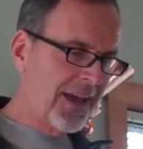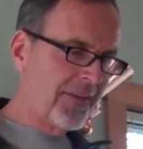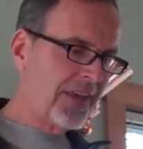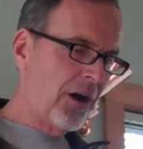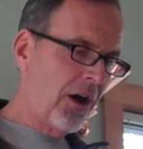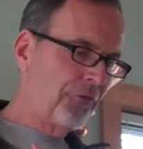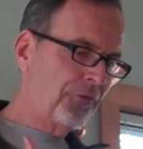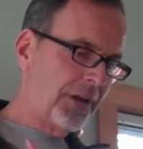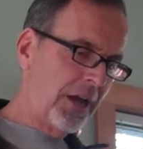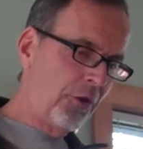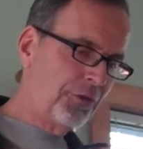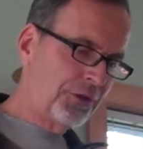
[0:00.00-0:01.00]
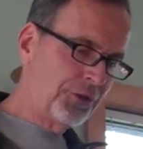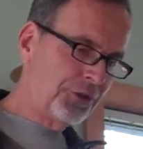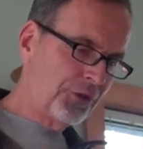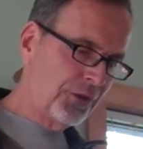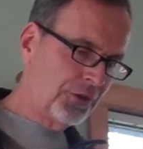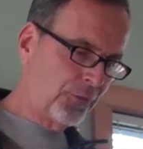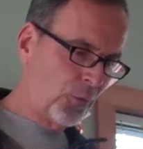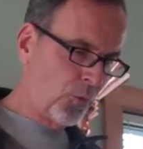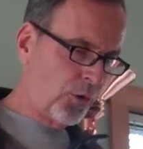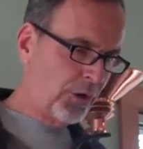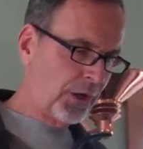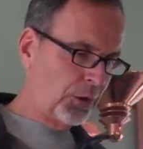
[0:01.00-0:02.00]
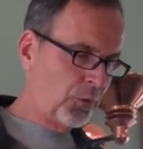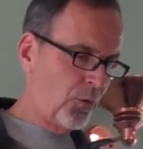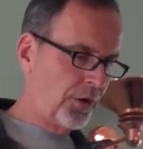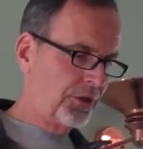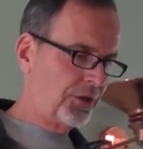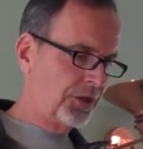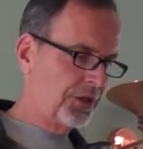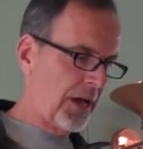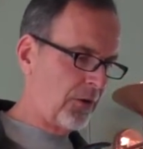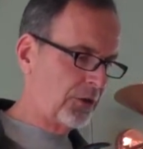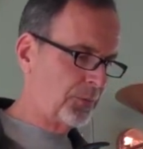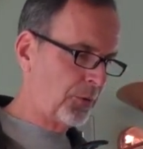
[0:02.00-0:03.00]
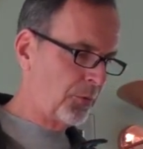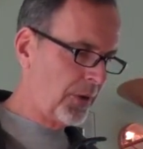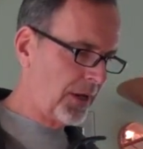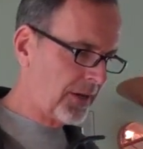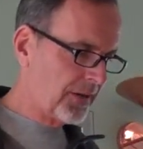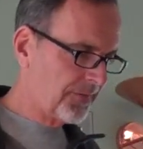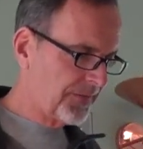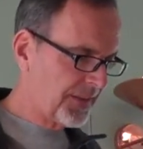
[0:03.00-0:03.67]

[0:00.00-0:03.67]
and they offered health insurance for working 26 hours per week.